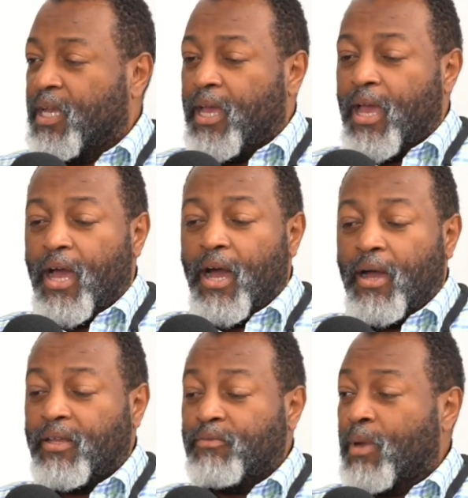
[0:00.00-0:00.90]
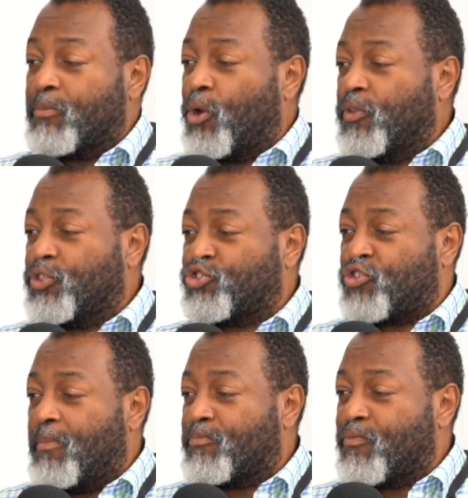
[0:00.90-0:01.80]
Uh, remember all those
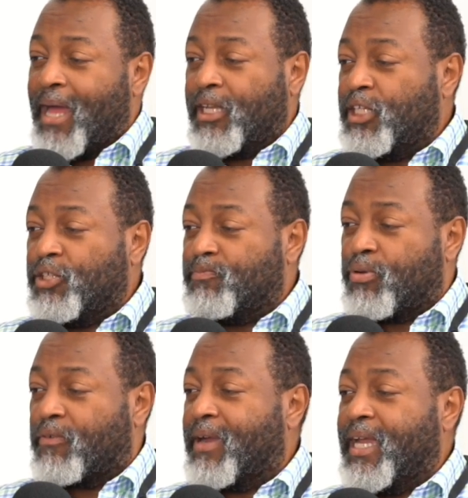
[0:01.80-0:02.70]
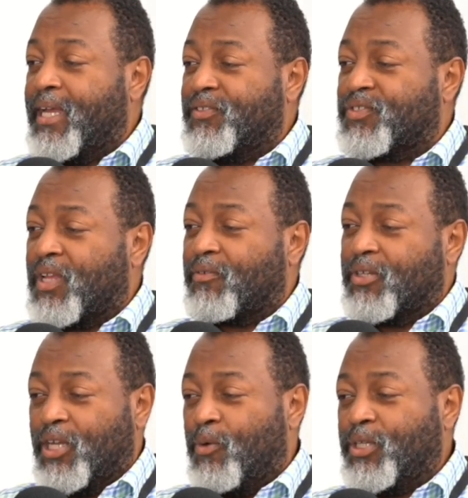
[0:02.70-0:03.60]
Trump rally parades that were,
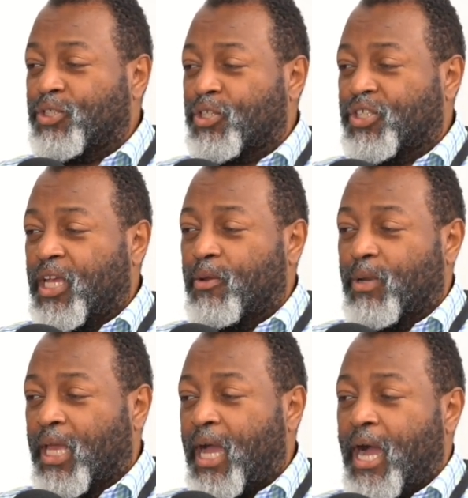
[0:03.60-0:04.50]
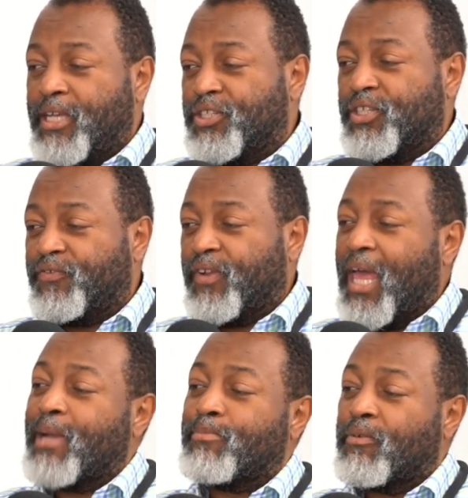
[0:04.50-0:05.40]
you know, we used to say they were like ISIS
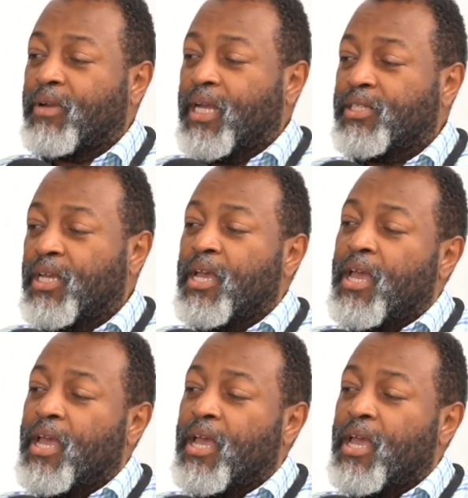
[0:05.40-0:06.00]
flag parades